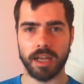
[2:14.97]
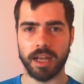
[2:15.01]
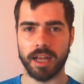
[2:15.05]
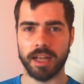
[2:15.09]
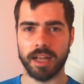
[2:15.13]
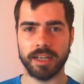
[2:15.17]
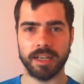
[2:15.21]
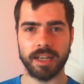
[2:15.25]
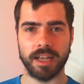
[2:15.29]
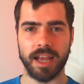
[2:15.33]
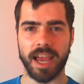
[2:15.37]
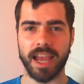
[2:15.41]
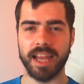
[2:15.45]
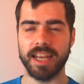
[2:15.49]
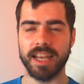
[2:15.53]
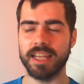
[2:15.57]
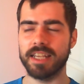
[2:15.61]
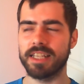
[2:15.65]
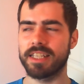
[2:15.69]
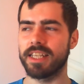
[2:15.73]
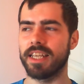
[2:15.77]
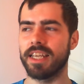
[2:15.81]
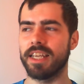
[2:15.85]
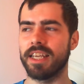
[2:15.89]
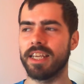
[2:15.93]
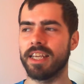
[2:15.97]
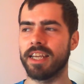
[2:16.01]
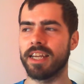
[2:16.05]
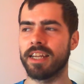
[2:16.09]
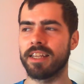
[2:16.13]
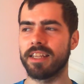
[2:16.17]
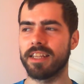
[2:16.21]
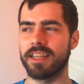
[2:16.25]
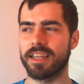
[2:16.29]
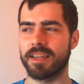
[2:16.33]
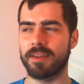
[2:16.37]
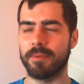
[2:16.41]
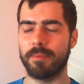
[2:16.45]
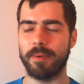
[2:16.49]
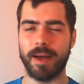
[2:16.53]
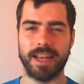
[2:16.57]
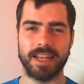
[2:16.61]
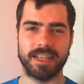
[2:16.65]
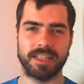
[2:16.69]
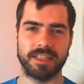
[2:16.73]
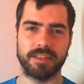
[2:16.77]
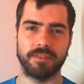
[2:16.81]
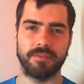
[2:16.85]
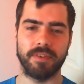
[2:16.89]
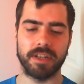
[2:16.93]
Hennessy and the Palace
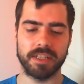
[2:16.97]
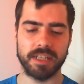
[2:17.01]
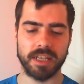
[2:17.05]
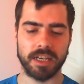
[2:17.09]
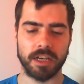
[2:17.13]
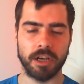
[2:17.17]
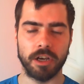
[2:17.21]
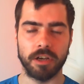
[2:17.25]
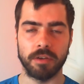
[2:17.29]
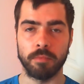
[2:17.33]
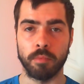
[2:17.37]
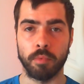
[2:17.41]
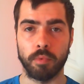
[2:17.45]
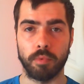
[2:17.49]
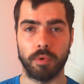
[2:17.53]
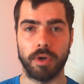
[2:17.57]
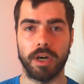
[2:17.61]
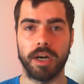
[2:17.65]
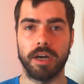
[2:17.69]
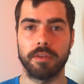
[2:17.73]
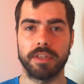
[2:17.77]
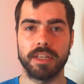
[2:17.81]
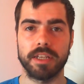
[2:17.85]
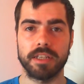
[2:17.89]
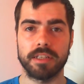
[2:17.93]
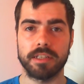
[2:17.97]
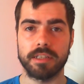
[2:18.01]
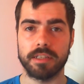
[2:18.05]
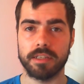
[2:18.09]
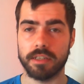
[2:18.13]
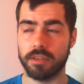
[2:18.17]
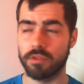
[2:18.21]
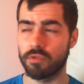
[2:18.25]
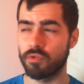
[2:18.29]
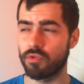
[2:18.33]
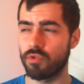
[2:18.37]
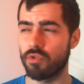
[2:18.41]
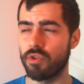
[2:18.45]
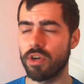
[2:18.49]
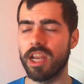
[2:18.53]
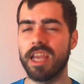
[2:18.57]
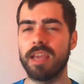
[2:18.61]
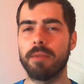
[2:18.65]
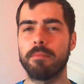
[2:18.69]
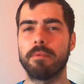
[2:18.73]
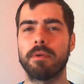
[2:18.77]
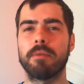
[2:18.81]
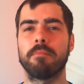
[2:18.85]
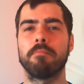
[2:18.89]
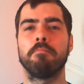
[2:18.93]
defence, they're going wild. They're
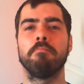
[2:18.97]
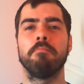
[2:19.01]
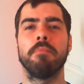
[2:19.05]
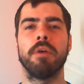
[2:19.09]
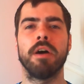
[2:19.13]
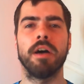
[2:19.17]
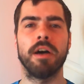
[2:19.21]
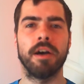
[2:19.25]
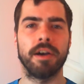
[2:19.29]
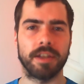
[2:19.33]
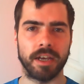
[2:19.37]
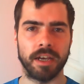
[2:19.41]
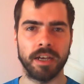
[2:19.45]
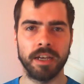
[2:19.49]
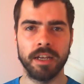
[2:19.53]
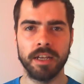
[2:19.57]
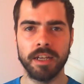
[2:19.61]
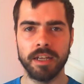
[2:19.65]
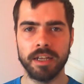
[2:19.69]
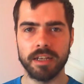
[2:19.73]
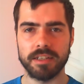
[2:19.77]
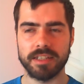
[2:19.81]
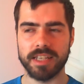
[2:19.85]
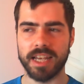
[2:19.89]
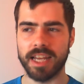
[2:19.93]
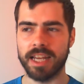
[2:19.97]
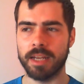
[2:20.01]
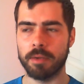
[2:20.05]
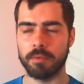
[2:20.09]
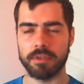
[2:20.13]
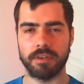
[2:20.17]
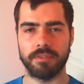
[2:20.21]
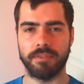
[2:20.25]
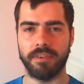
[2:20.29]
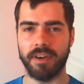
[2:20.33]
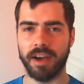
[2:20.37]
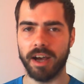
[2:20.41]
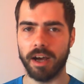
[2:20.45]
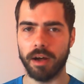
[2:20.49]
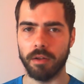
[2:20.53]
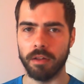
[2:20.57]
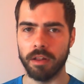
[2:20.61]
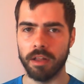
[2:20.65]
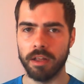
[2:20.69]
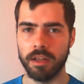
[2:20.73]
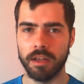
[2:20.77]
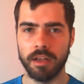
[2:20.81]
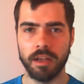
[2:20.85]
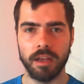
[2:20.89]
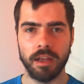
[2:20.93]
screaming murder, saying it was a foul.
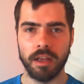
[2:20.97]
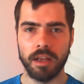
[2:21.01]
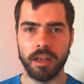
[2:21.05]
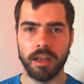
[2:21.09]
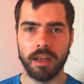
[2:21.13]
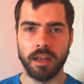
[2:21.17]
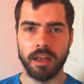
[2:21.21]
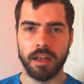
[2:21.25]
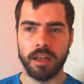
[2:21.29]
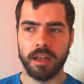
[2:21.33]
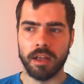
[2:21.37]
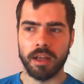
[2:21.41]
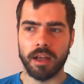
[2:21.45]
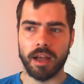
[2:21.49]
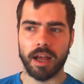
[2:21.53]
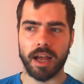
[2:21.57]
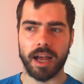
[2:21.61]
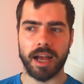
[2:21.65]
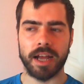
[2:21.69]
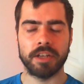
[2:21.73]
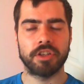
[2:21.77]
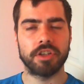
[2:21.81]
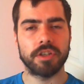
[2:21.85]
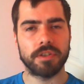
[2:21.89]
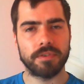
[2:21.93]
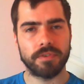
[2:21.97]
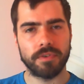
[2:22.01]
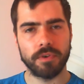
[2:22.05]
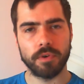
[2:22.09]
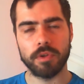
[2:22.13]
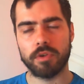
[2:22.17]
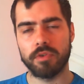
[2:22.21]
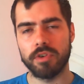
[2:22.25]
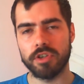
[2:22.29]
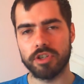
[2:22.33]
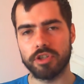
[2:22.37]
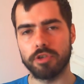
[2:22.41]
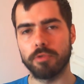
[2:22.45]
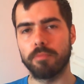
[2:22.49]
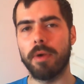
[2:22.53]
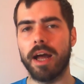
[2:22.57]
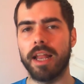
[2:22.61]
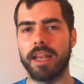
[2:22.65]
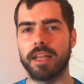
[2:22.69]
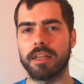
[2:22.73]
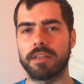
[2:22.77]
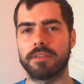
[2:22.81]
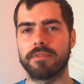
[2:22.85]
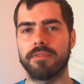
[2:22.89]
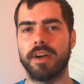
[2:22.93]
And just for all the Crystal Palace
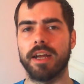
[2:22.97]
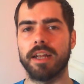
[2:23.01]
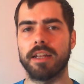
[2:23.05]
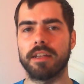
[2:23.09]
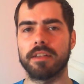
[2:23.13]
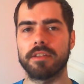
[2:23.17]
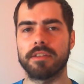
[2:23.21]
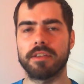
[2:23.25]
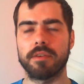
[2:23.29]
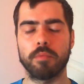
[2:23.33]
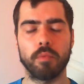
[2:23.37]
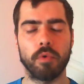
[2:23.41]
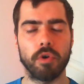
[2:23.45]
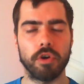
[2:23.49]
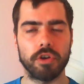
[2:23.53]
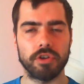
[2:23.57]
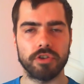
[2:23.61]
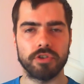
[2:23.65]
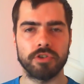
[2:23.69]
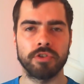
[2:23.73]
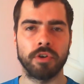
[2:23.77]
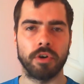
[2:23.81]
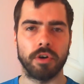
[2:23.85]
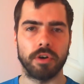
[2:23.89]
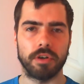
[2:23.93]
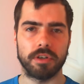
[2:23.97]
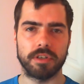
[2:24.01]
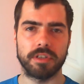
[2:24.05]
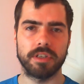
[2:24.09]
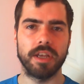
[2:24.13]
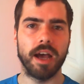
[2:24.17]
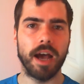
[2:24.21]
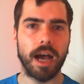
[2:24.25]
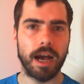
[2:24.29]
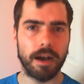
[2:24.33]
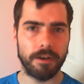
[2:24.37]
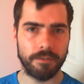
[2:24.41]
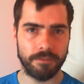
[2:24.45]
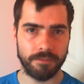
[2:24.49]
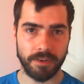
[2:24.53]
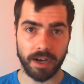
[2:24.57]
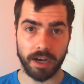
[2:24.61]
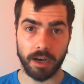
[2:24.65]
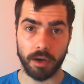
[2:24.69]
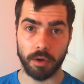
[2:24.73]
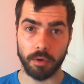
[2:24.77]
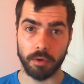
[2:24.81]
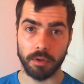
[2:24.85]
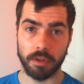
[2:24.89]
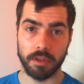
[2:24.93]
fans, it was not a
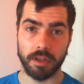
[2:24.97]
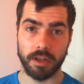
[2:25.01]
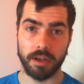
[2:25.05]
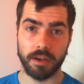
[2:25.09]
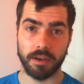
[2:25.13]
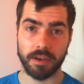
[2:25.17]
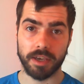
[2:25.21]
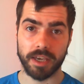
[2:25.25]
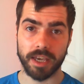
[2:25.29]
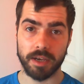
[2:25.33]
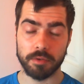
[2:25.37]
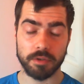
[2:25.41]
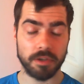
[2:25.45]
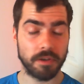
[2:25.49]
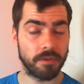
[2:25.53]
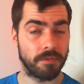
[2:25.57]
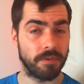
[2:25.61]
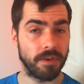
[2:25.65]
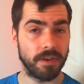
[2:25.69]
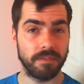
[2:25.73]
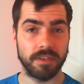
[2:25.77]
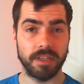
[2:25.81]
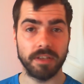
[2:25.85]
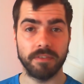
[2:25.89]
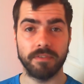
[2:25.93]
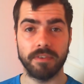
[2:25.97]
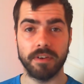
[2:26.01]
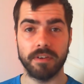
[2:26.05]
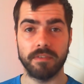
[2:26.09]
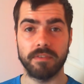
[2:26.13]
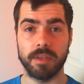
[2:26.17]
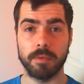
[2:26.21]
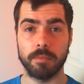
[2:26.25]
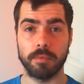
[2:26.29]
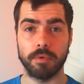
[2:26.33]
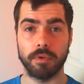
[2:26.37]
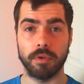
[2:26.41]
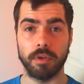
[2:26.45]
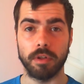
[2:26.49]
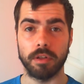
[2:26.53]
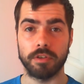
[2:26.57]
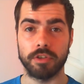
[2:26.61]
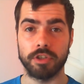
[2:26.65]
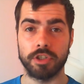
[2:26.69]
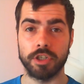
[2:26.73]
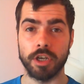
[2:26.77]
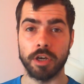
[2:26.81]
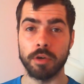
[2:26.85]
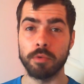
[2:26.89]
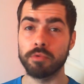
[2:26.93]
foul. Okay, it was a 50-50 ball.
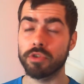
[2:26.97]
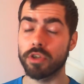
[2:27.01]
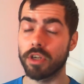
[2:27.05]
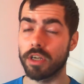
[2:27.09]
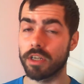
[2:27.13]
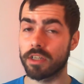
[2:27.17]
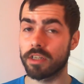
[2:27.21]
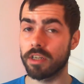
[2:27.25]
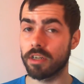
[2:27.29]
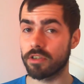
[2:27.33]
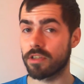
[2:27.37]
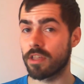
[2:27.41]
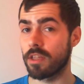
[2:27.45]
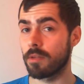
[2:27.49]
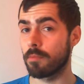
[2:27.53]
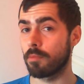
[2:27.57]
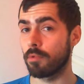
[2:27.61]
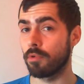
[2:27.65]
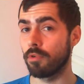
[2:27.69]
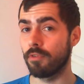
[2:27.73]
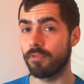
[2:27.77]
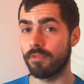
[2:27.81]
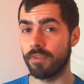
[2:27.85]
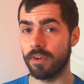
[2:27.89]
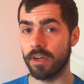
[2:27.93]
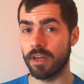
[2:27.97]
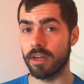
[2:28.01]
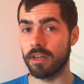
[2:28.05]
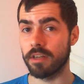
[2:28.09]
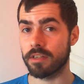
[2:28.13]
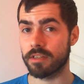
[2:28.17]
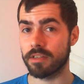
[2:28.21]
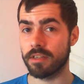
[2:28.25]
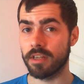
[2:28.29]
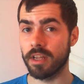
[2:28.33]
Jones got a touch to the ball first.